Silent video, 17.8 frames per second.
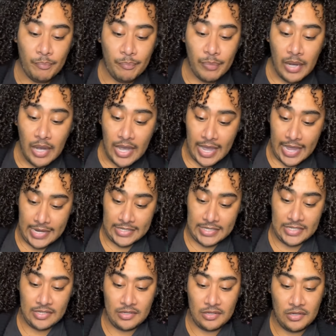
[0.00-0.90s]

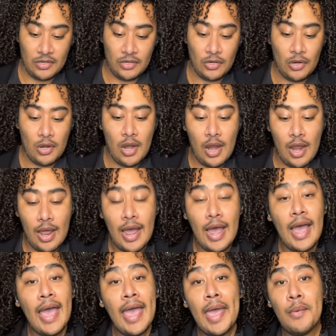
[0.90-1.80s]
But
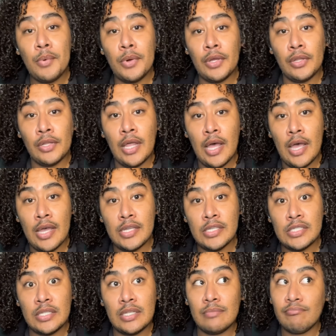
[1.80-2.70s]
I
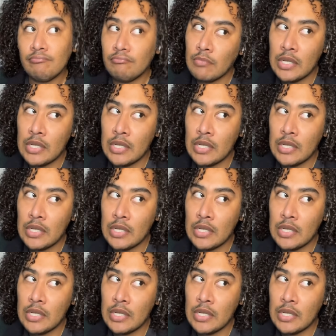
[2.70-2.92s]
realized